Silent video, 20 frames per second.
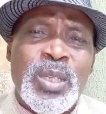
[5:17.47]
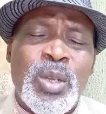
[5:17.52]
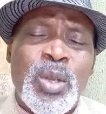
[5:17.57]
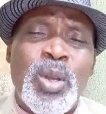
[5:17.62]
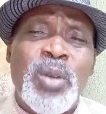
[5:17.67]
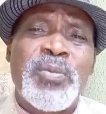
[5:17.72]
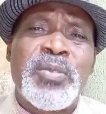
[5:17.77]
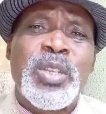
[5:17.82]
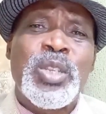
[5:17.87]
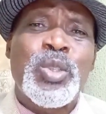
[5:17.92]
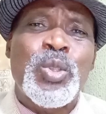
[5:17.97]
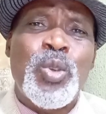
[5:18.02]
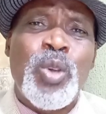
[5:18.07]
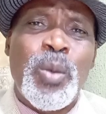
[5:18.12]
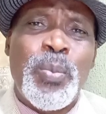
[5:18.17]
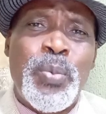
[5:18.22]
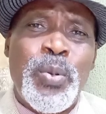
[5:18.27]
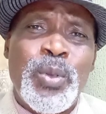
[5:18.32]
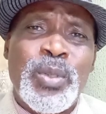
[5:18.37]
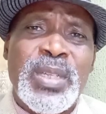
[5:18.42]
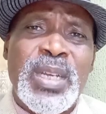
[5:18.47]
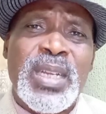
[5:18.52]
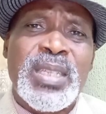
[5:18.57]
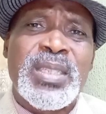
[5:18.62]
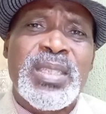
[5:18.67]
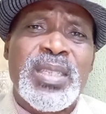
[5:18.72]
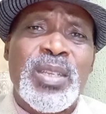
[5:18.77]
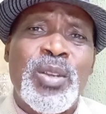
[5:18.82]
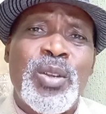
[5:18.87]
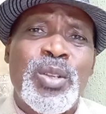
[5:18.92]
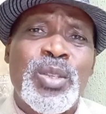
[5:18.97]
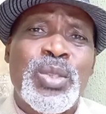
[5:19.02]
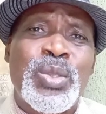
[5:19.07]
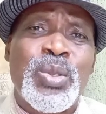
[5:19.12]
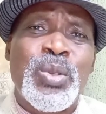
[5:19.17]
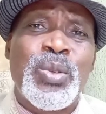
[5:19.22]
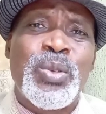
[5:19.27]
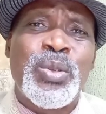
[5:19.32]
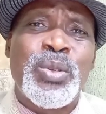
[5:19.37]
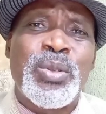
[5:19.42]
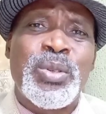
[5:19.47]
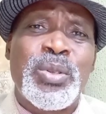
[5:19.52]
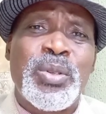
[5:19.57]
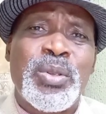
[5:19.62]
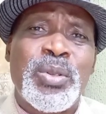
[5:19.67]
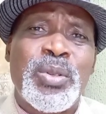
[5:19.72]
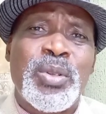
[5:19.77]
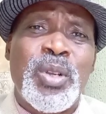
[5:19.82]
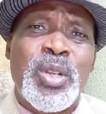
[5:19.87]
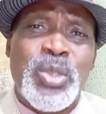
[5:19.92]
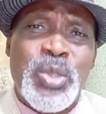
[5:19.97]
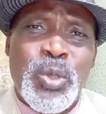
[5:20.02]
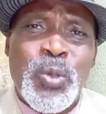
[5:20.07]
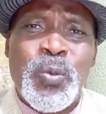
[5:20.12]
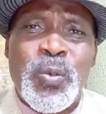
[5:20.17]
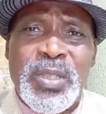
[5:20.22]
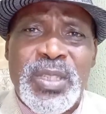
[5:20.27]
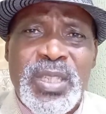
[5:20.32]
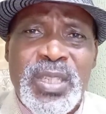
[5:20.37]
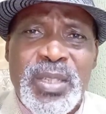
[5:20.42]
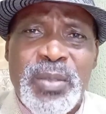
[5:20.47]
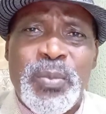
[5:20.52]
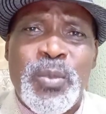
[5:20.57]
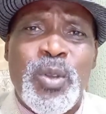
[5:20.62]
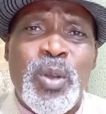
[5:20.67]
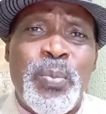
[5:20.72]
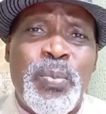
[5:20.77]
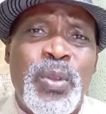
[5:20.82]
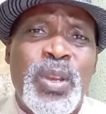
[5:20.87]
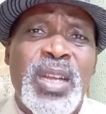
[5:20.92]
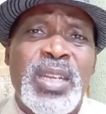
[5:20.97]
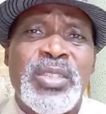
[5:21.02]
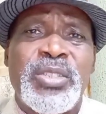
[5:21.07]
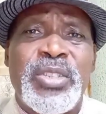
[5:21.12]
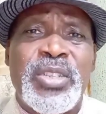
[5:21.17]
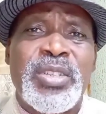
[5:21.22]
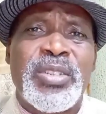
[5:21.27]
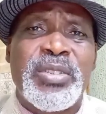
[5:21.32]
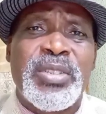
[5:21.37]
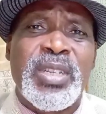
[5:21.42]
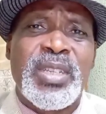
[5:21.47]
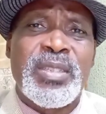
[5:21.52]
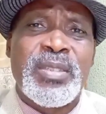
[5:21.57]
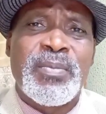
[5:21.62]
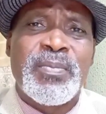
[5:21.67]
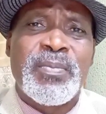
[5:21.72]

of this couple that also with couple and children.